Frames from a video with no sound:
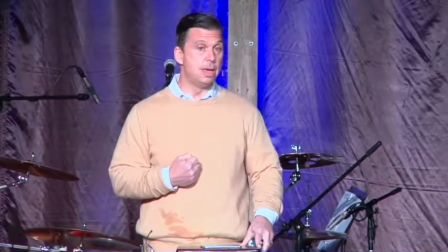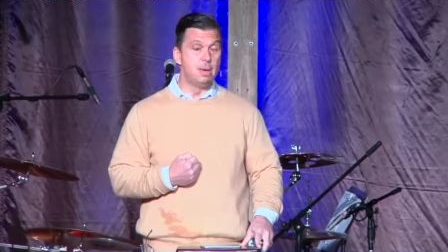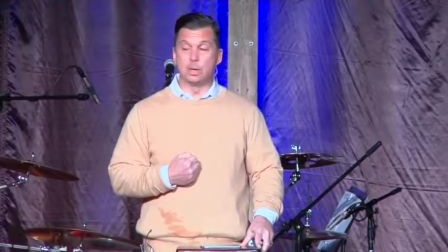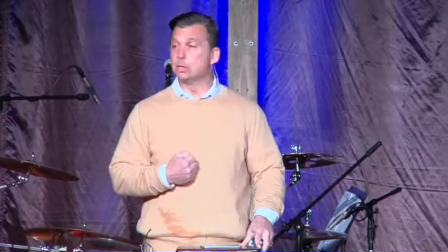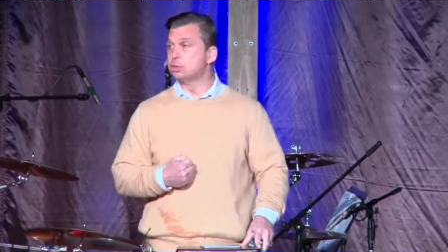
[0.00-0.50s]

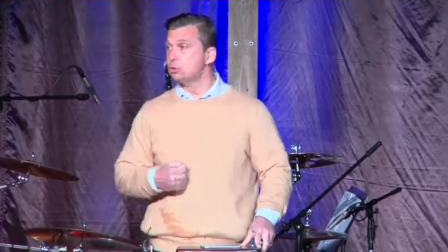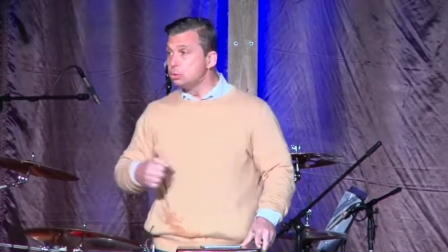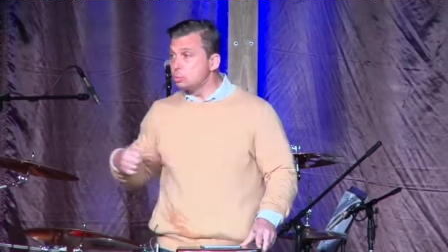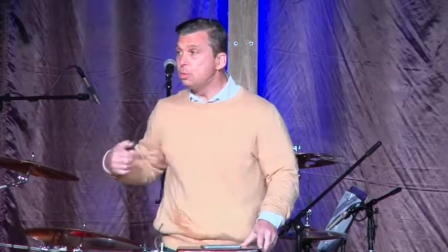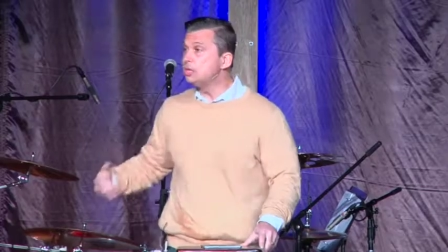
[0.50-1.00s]
Because as soon
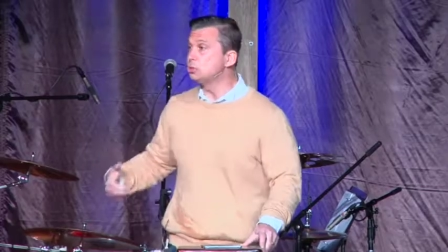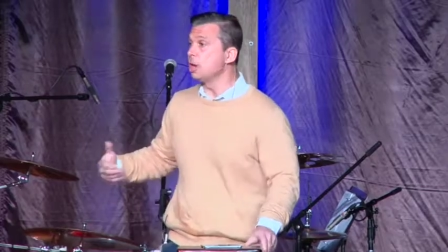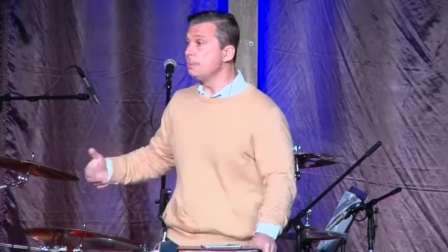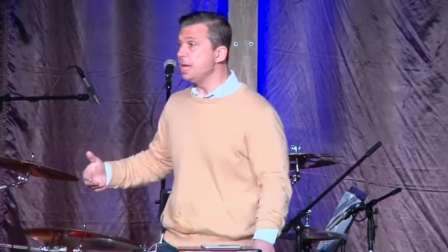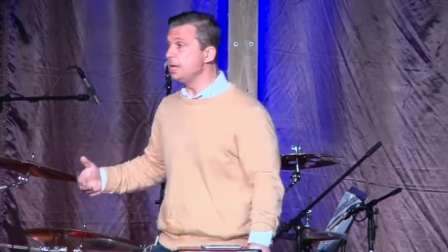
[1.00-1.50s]
as we start
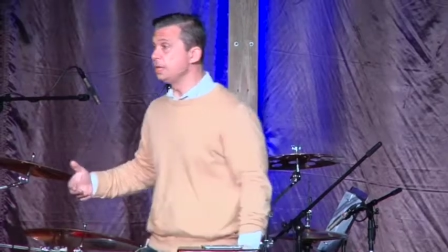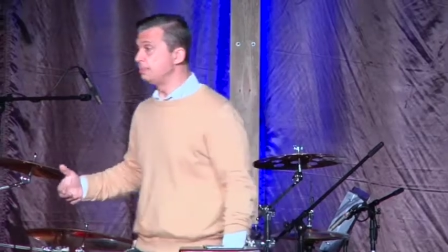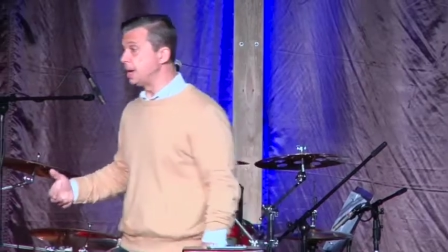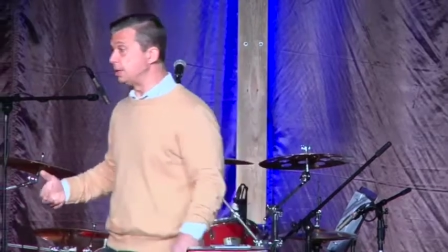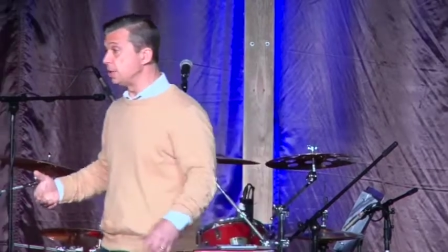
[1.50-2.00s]
making
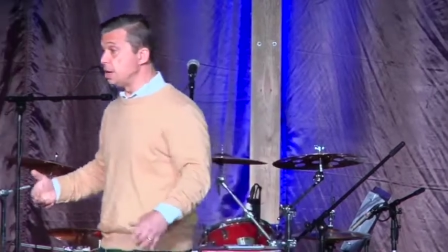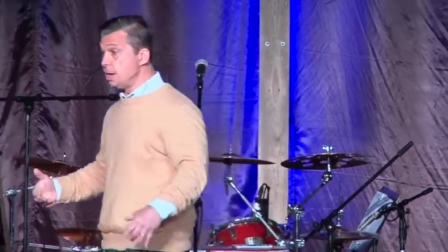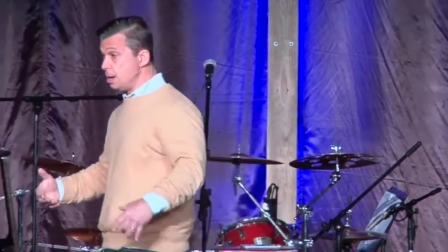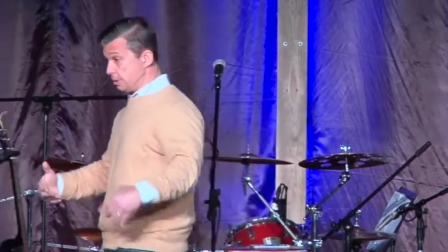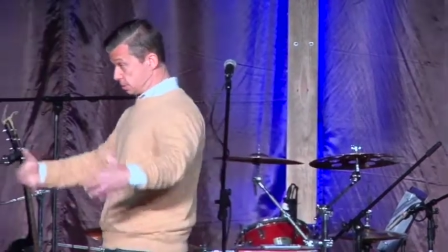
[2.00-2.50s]
about
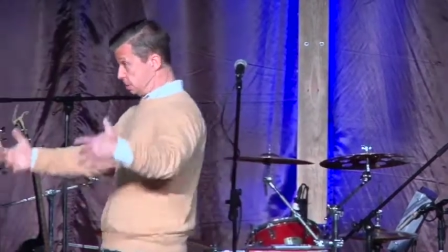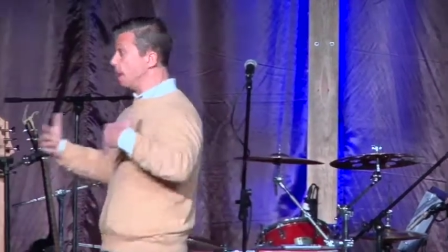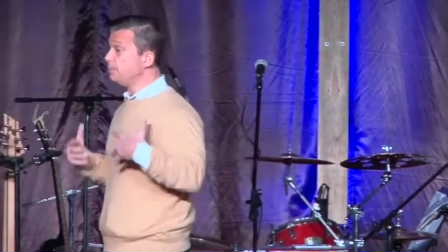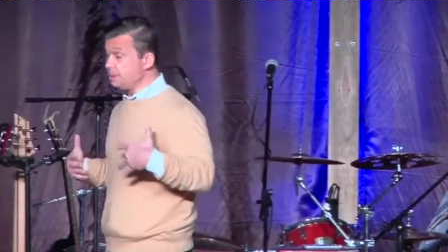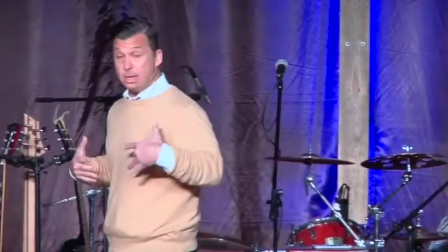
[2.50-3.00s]
Come
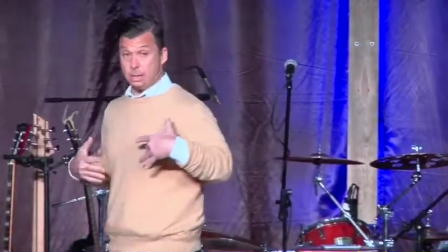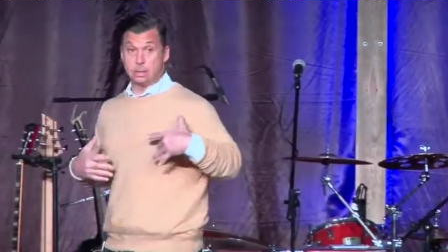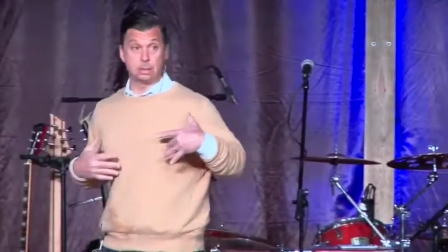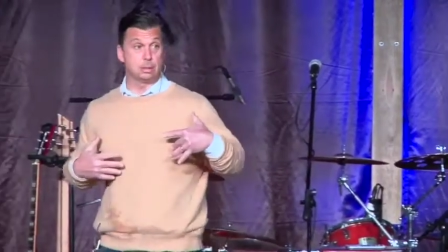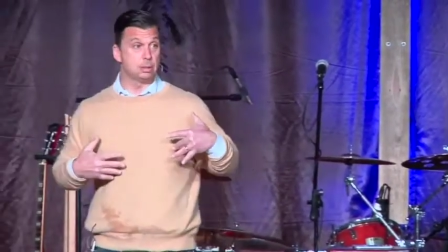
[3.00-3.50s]
to me
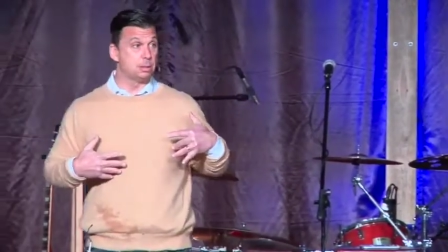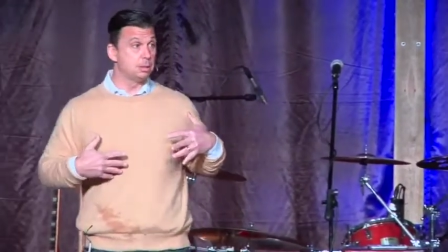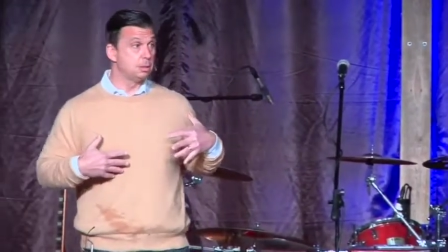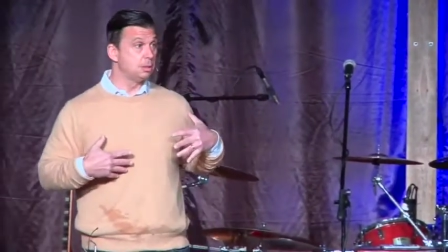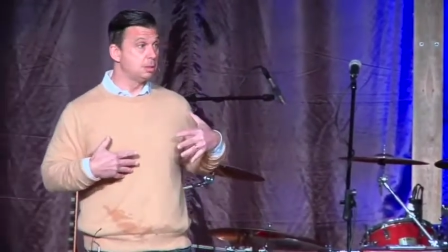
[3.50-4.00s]

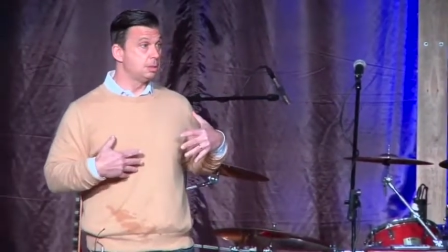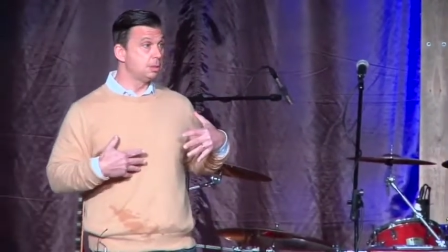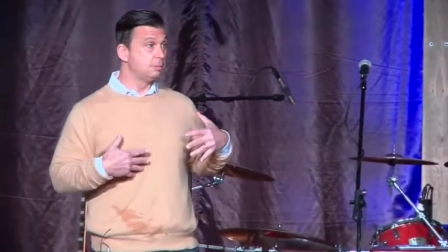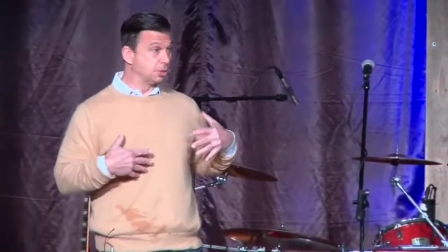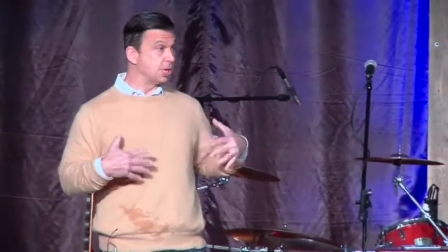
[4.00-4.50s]

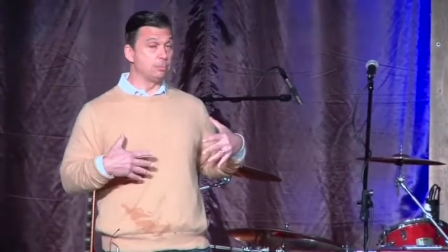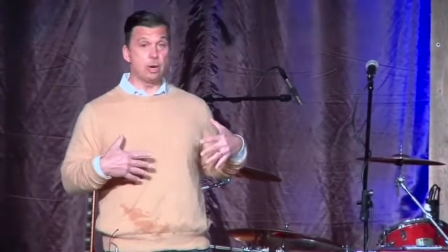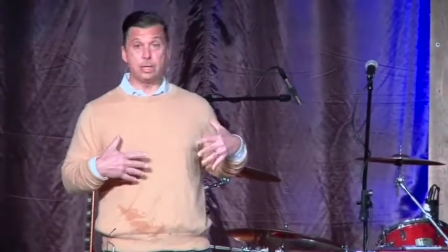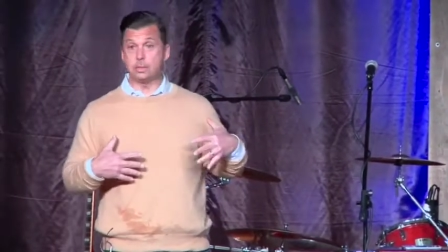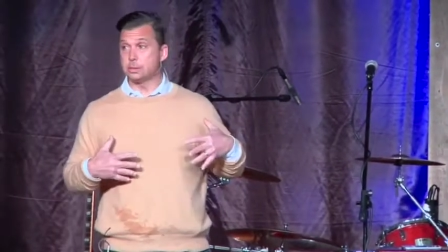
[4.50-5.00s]
because I'm
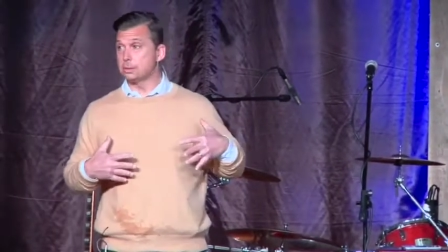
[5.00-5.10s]
right.